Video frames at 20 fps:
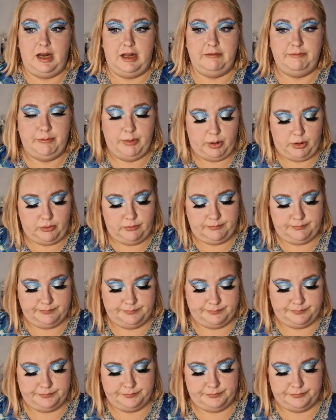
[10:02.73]
love blue,
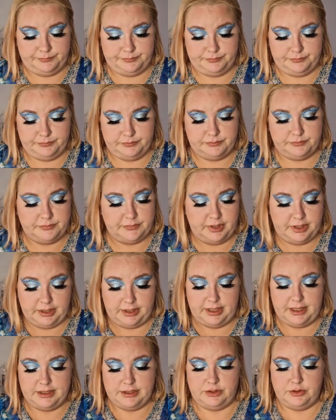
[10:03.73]
in
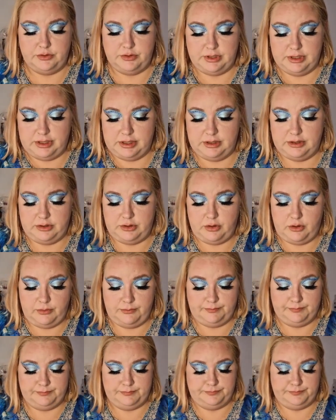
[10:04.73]
case you didn't know.